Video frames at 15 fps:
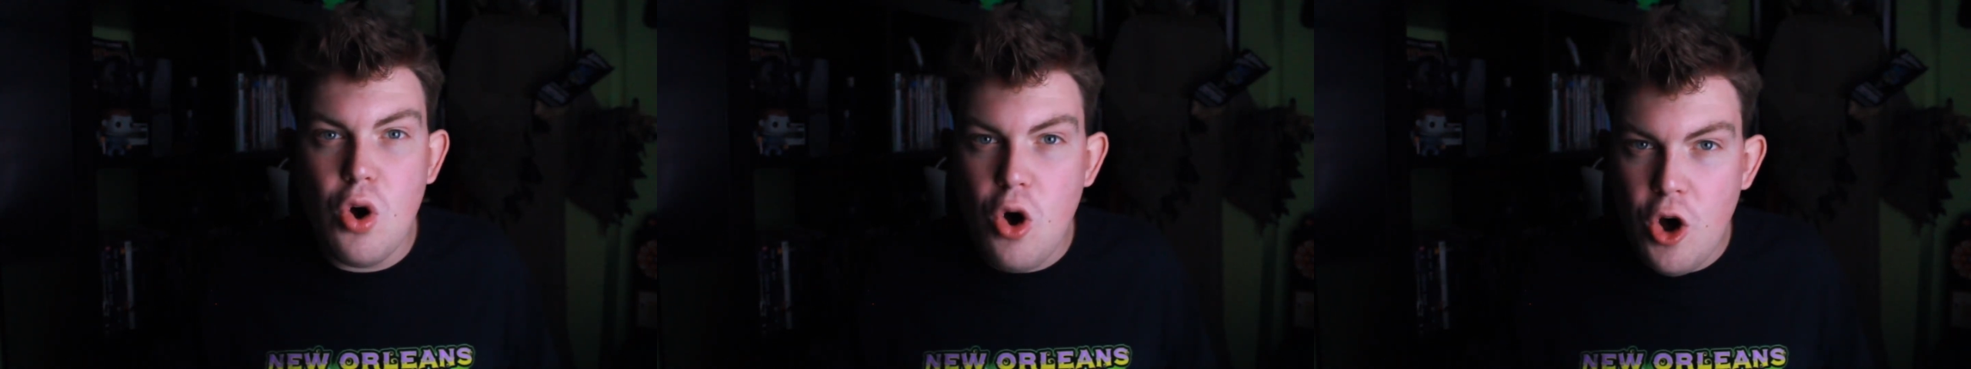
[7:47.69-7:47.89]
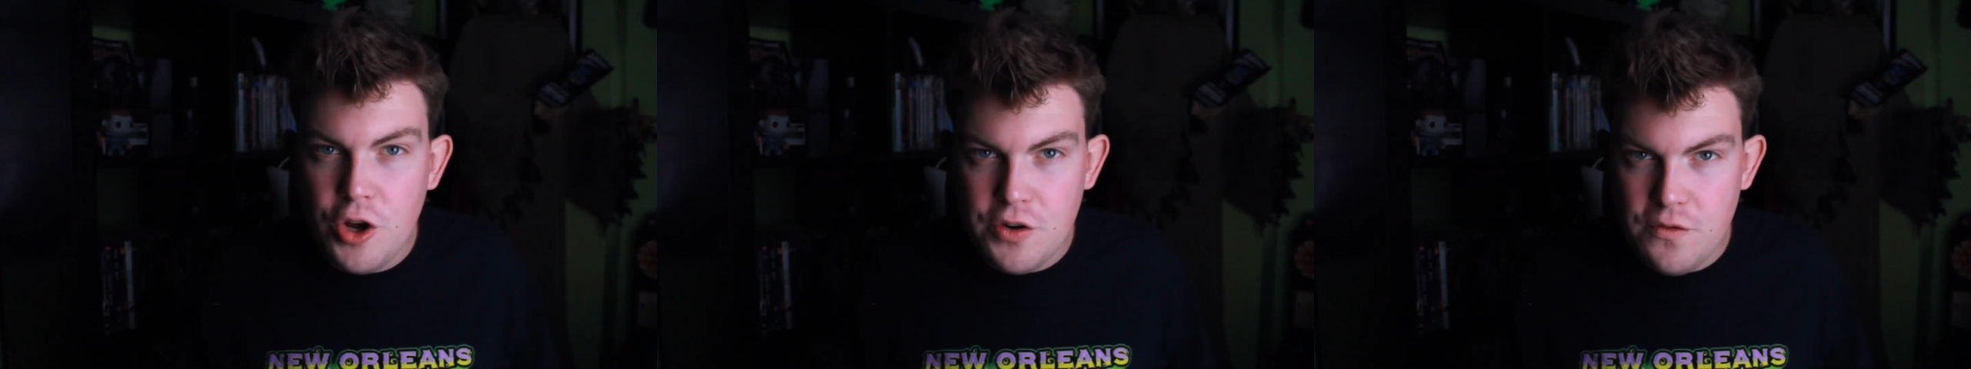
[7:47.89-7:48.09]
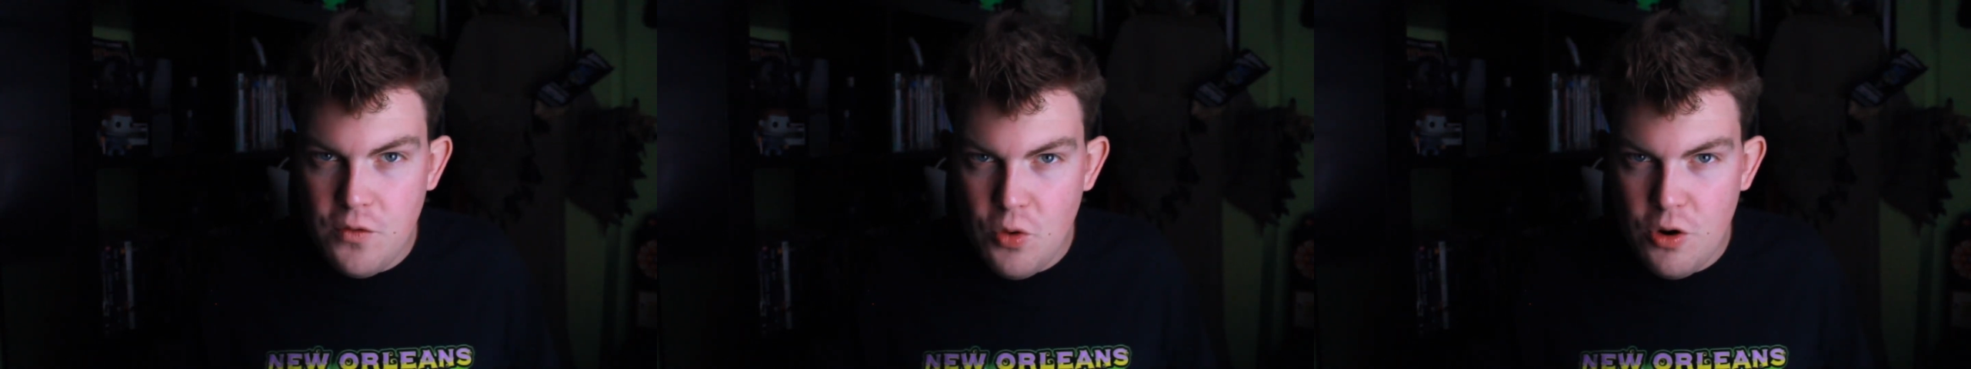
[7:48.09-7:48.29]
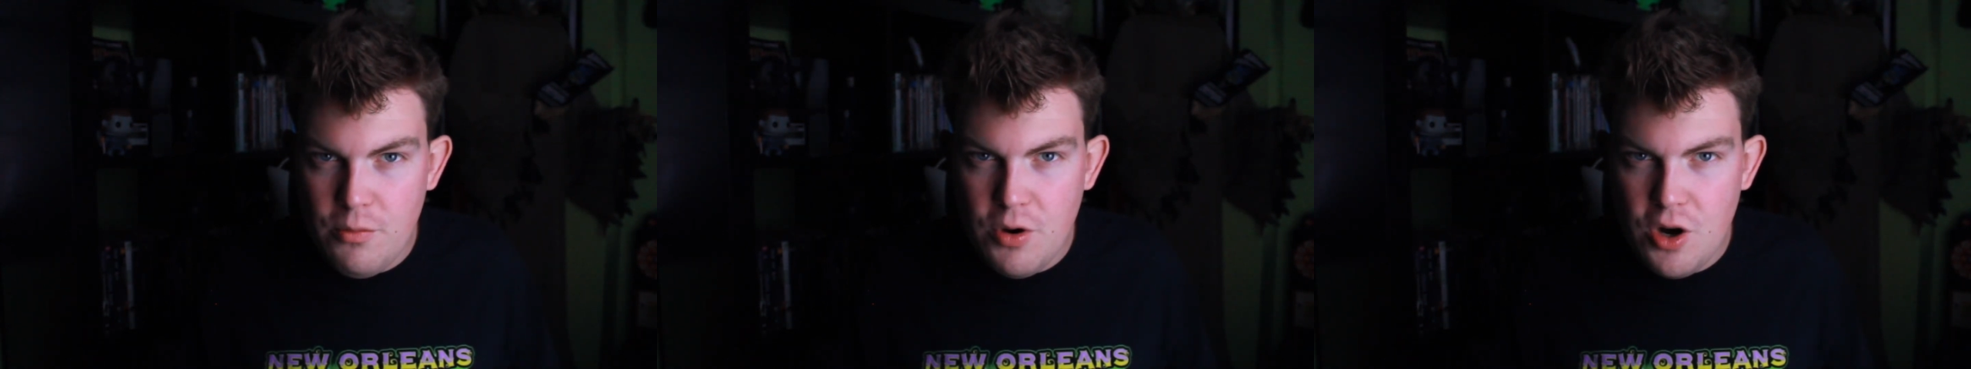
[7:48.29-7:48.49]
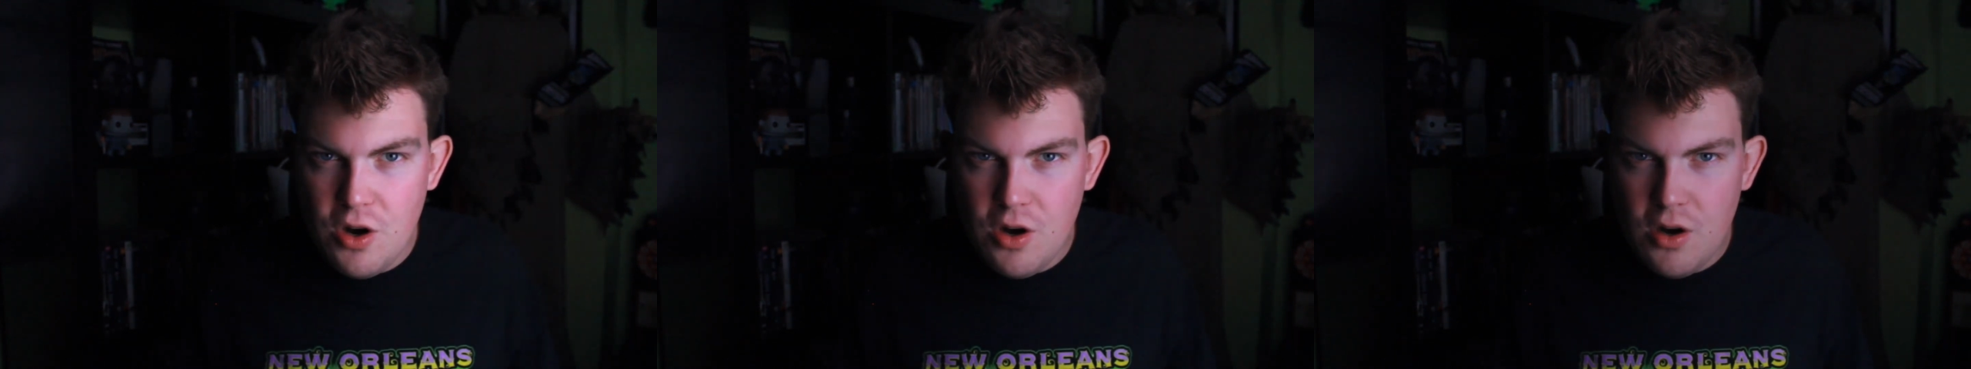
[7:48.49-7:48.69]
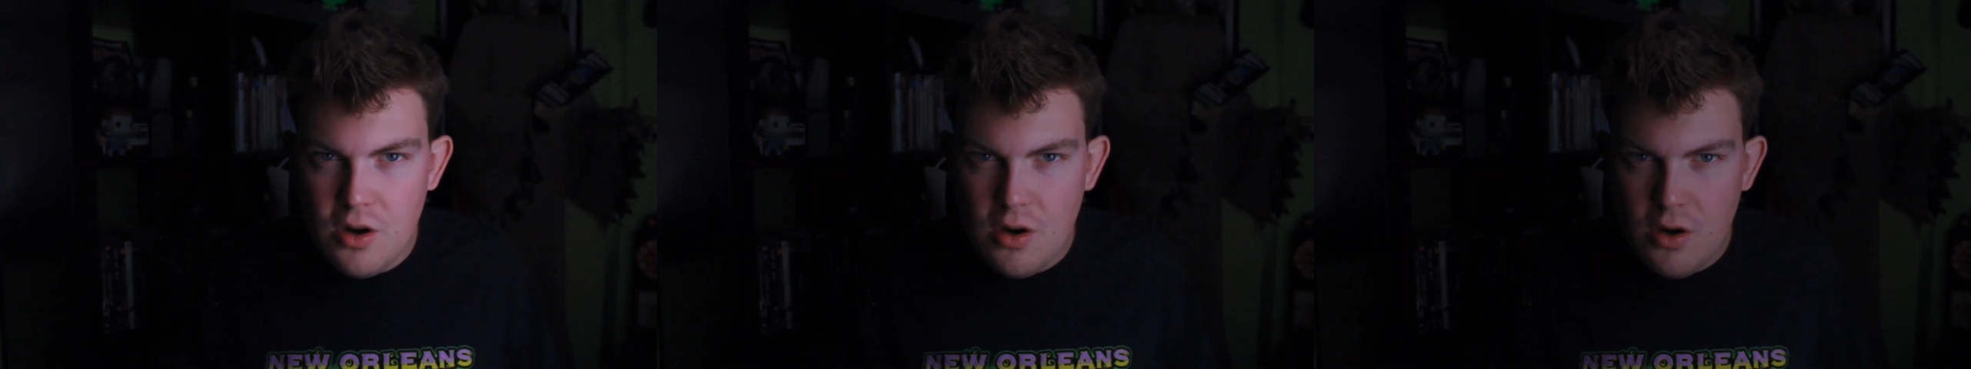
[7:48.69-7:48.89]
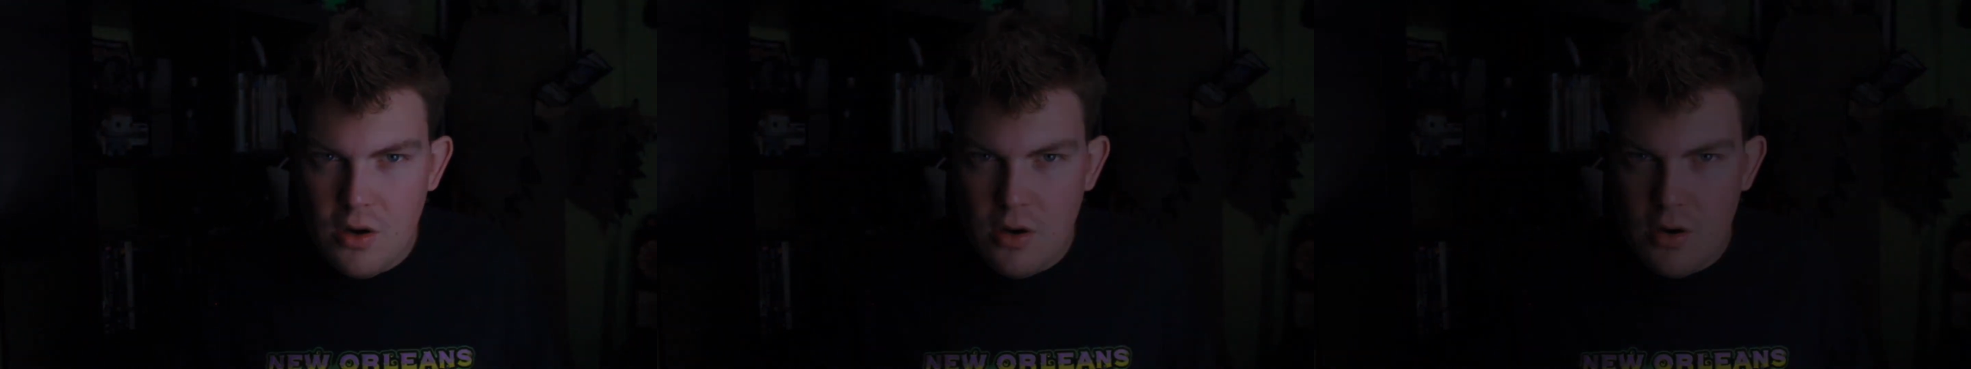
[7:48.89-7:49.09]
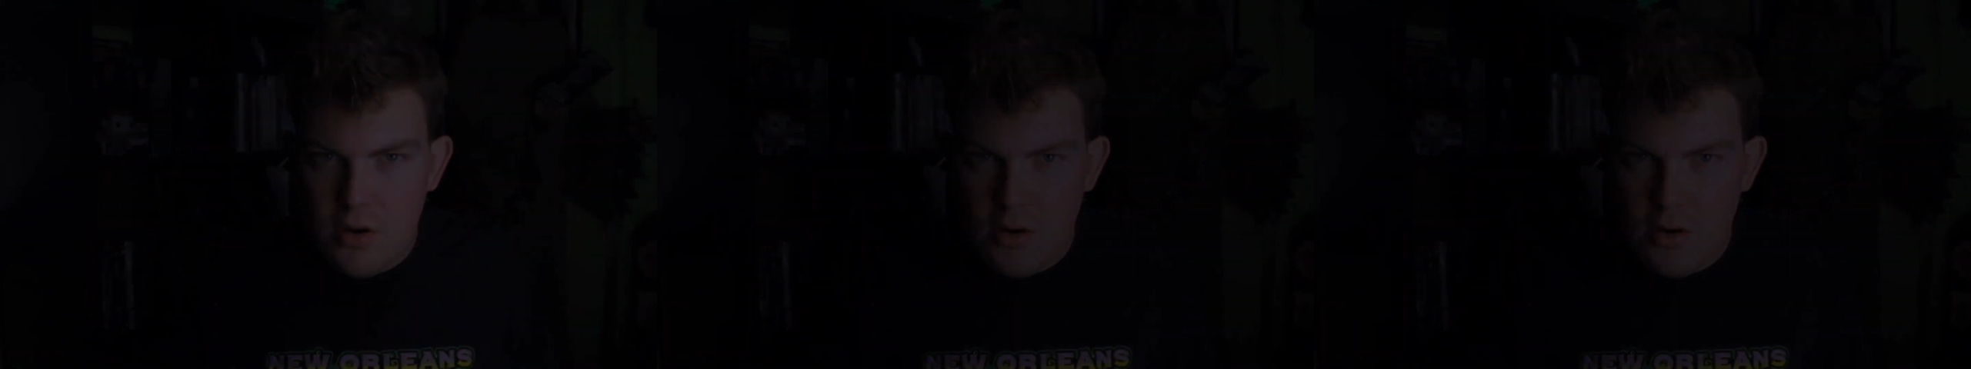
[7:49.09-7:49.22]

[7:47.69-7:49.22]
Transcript: Hauntformer.